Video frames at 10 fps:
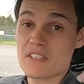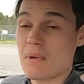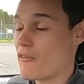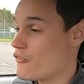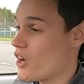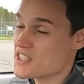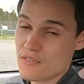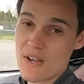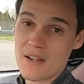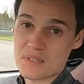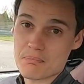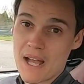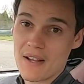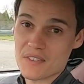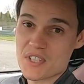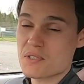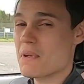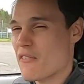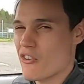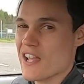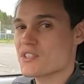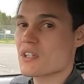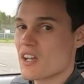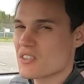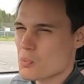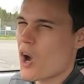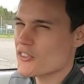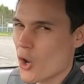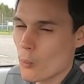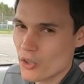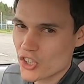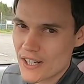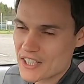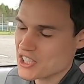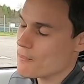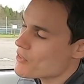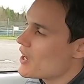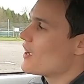It's about £30,000, so it's a bit of a risk. That's why I don't want to crash it.